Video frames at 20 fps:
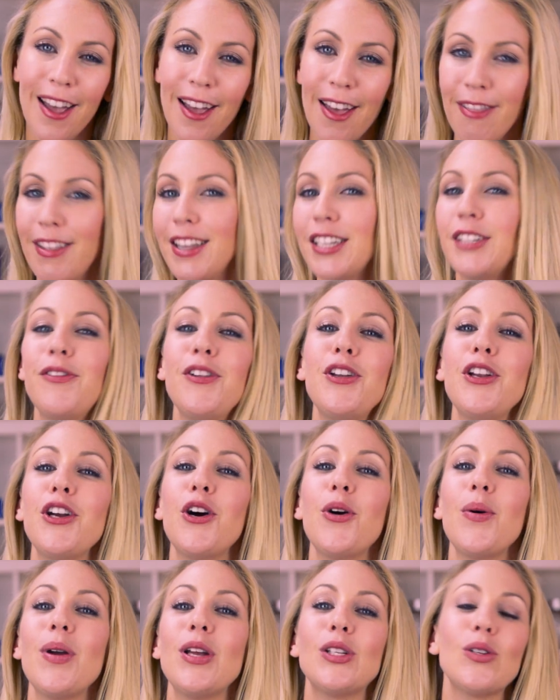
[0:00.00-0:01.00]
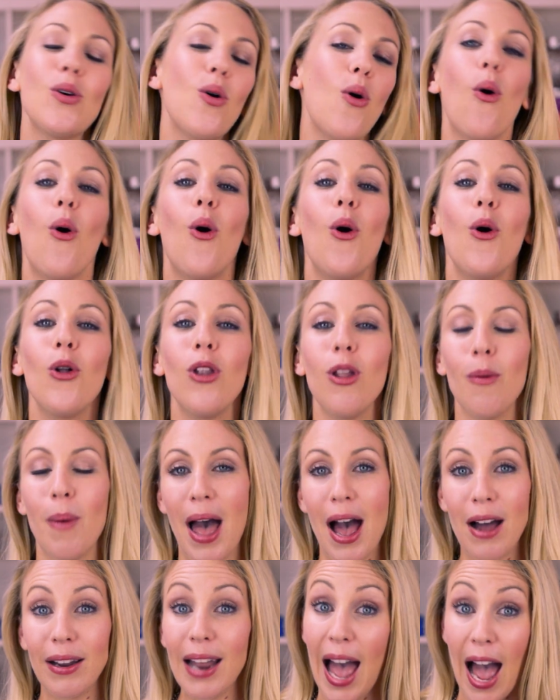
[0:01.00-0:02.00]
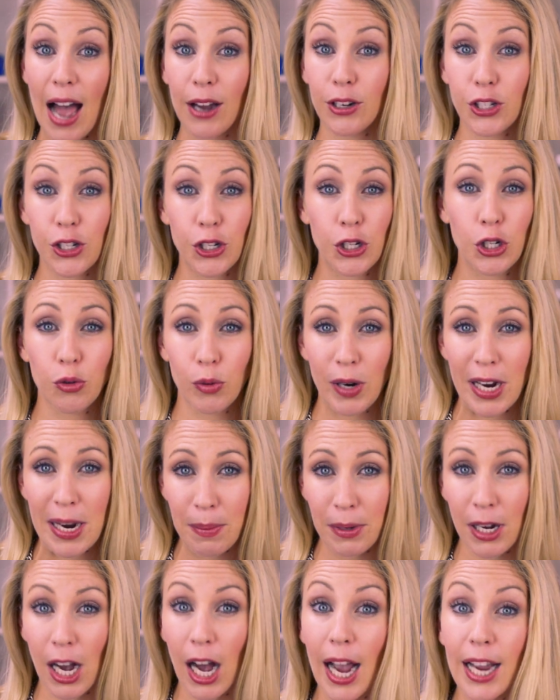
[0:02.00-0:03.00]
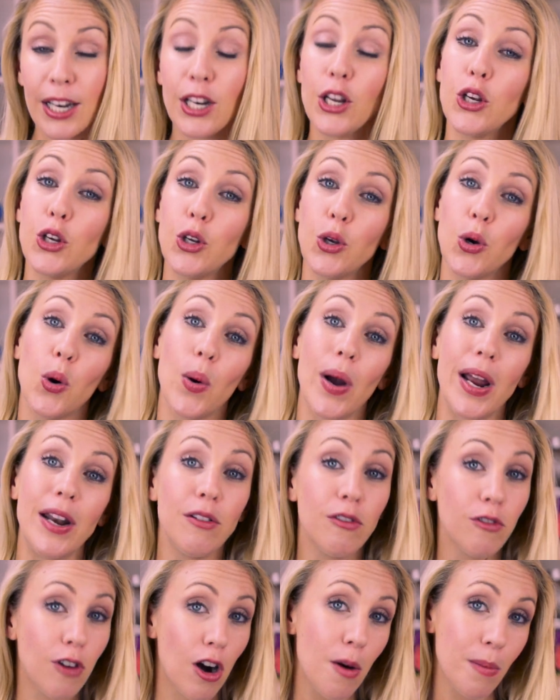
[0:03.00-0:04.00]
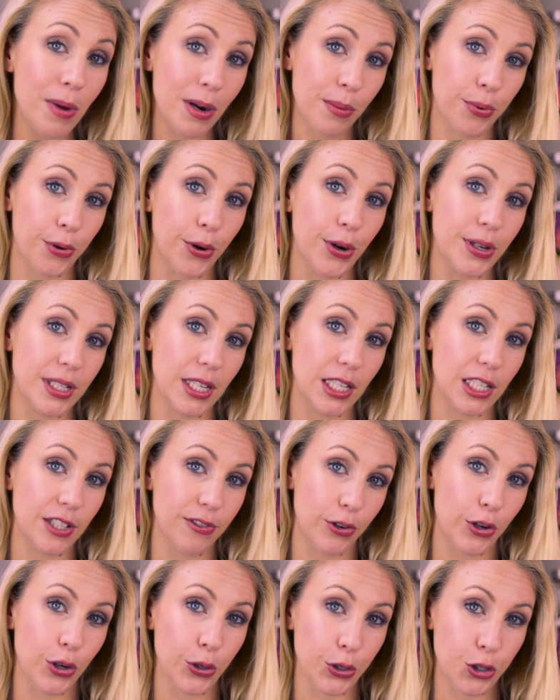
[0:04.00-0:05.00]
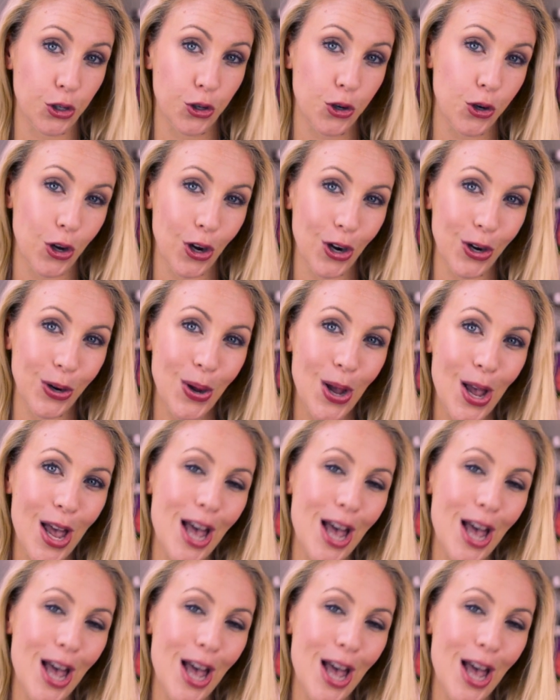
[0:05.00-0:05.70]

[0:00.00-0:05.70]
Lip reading: This video is all about how to streamline your enrollment process for your studio.